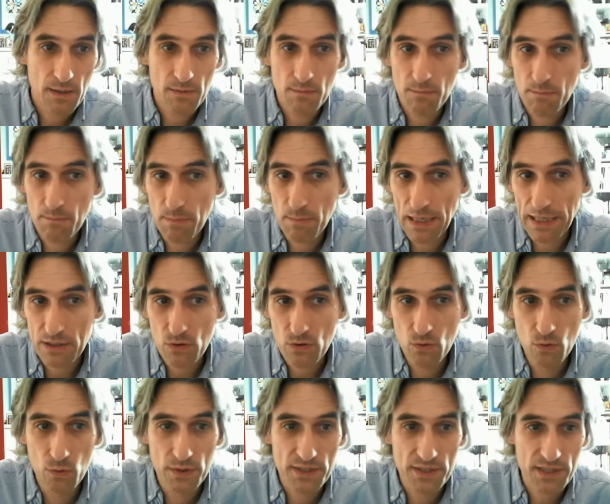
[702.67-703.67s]
Black
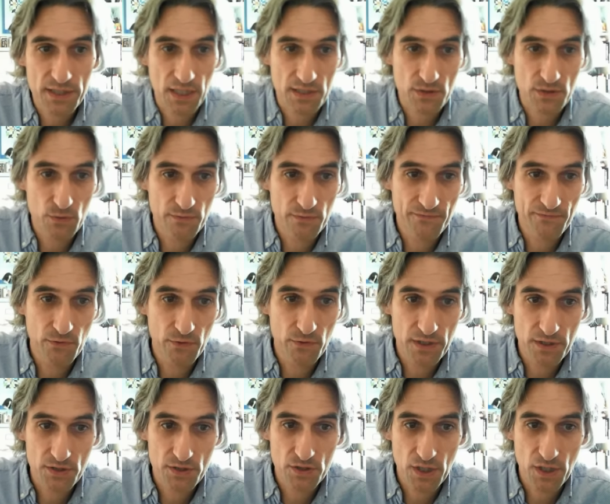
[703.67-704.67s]
always has to avoid an
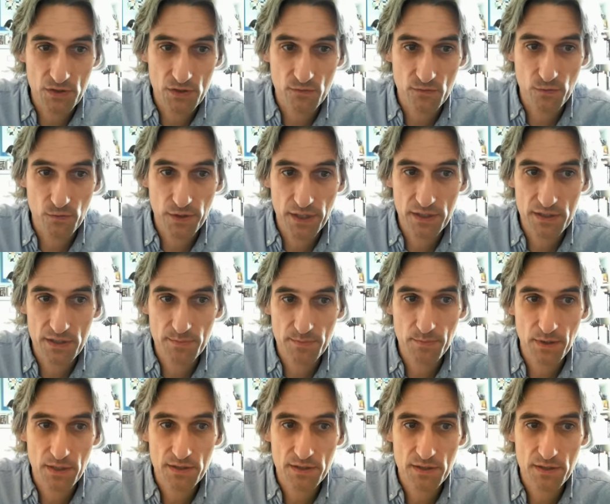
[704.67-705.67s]
exchange of queens,
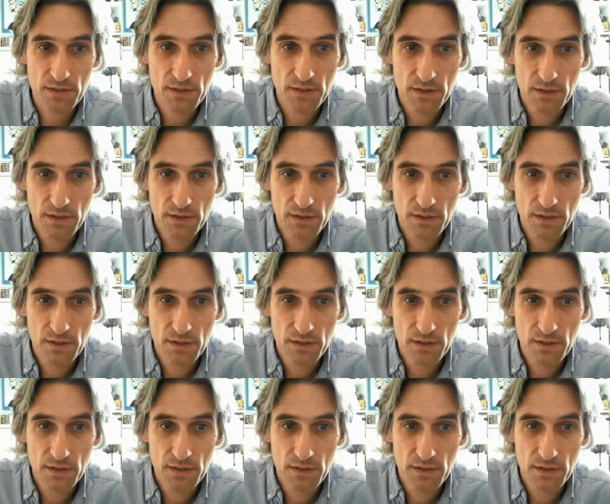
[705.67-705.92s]
but